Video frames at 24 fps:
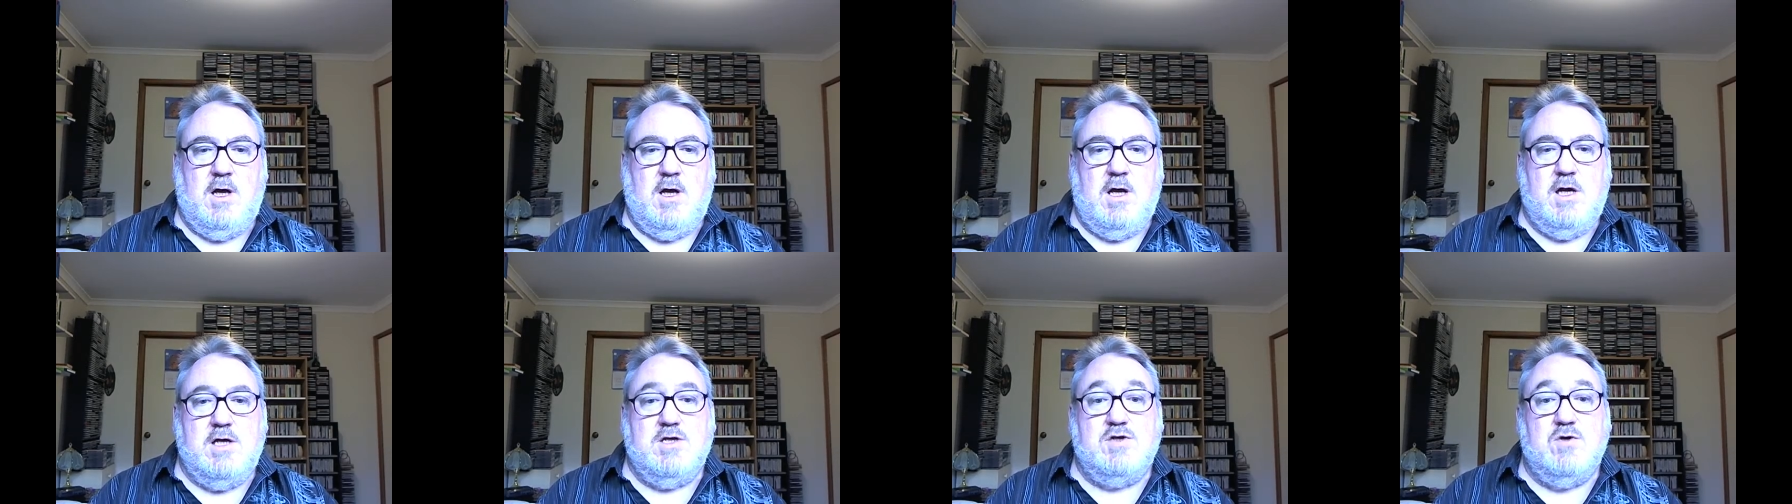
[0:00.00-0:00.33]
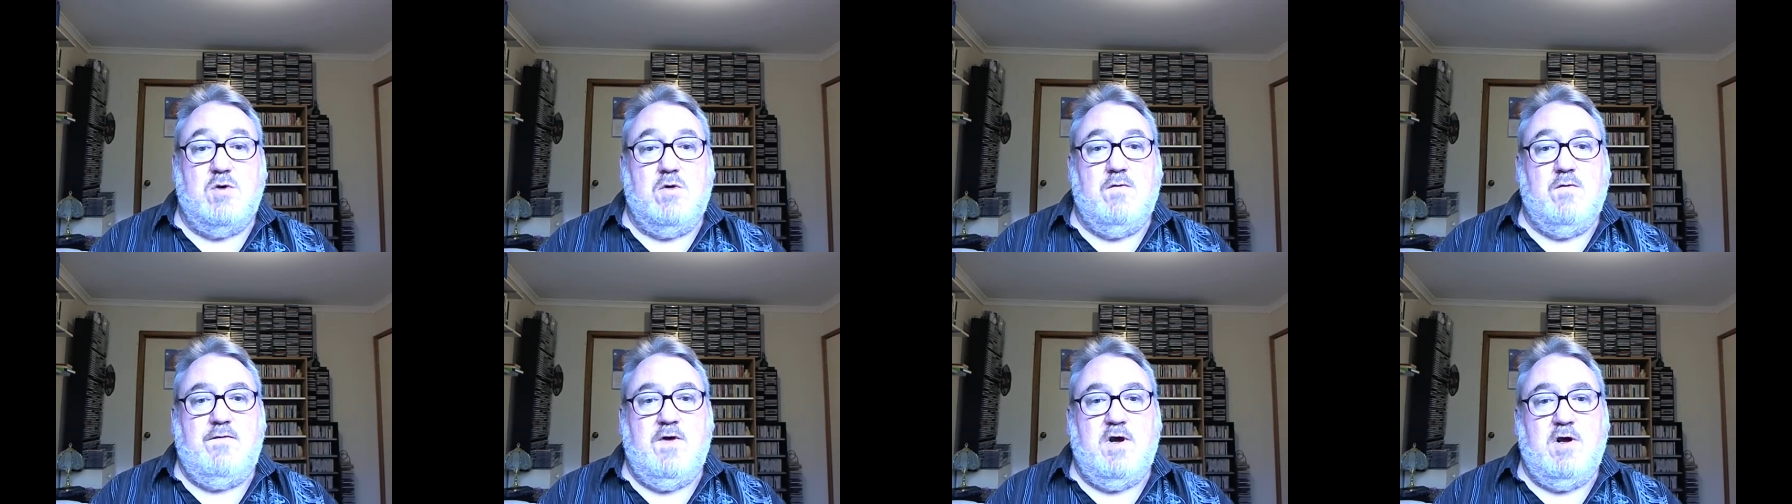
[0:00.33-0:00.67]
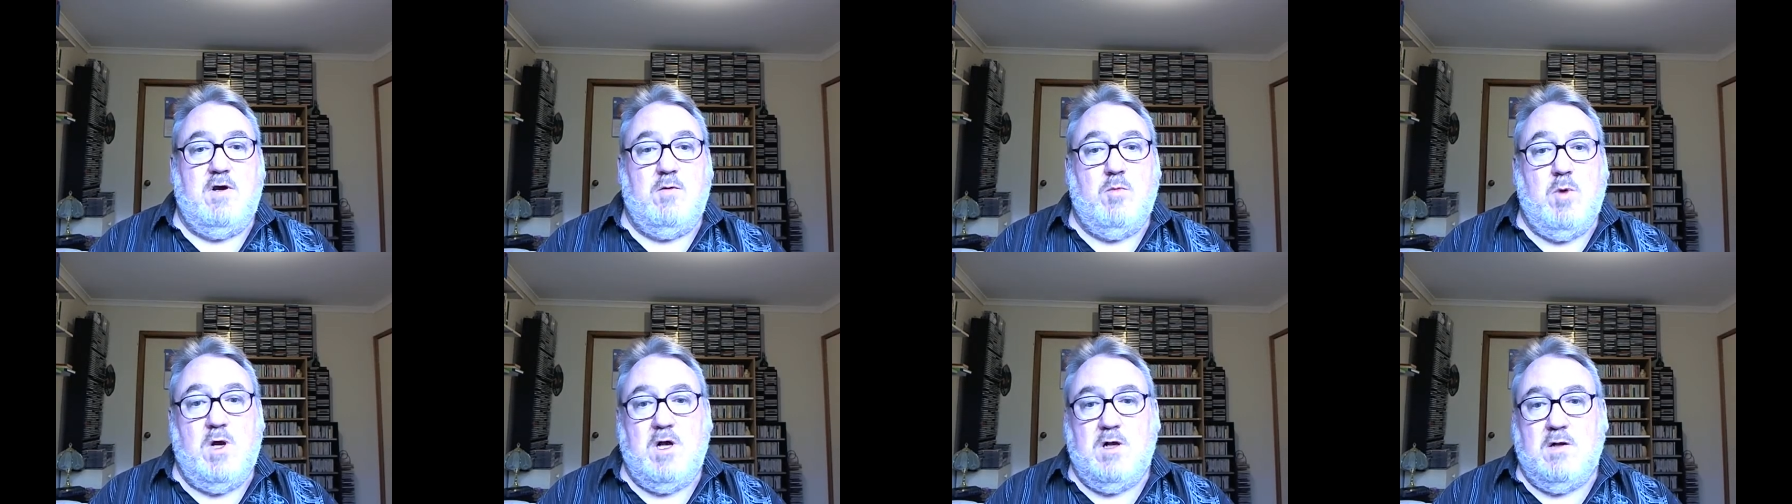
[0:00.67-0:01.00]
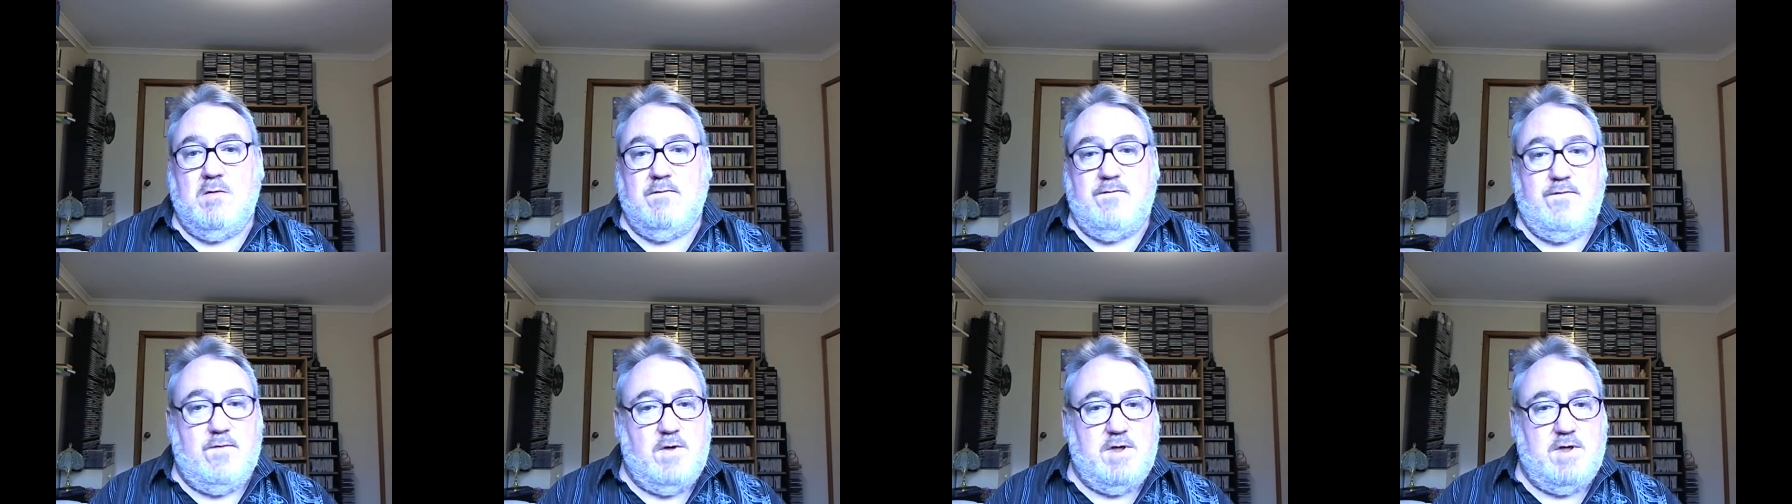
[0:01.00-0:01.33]
It's all very
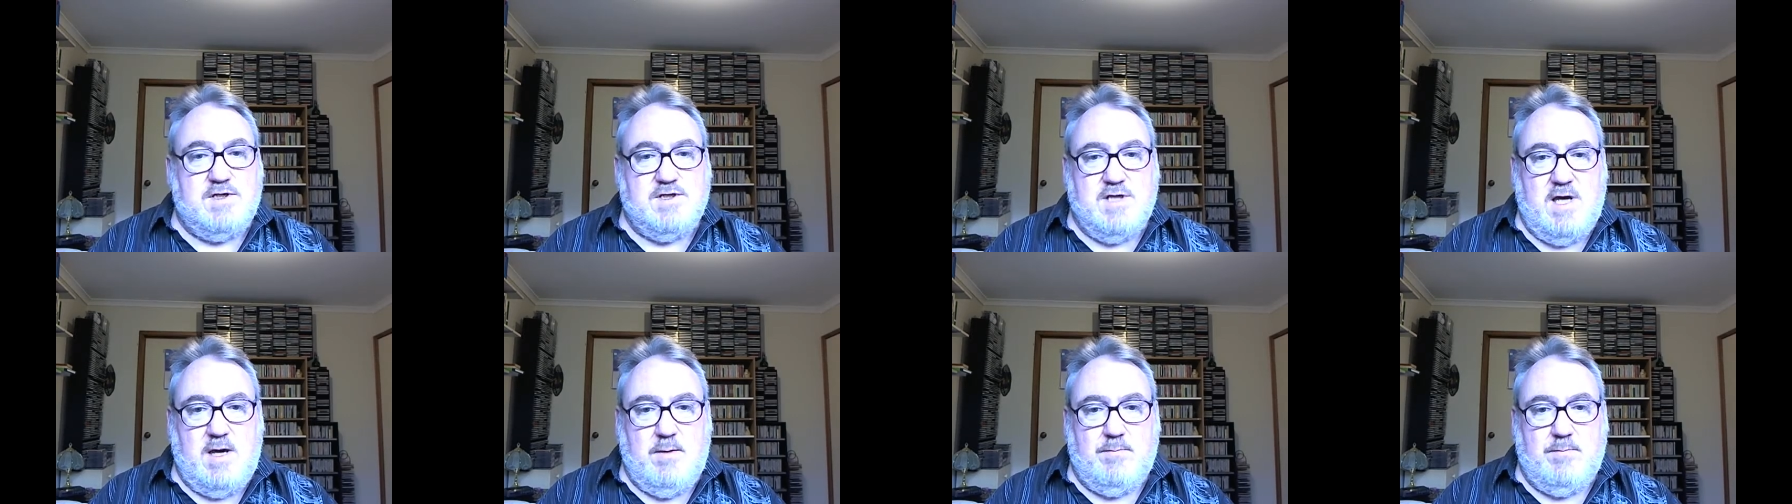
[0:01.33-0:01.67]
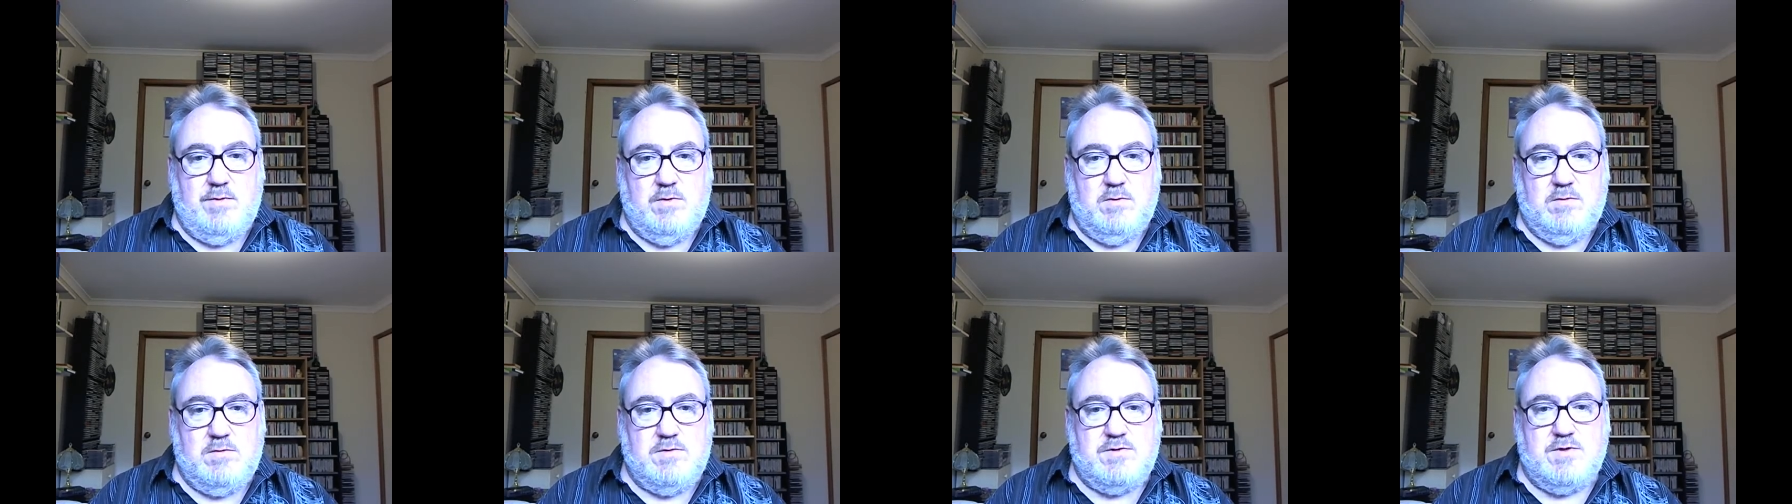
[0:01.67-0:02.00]
well, for example,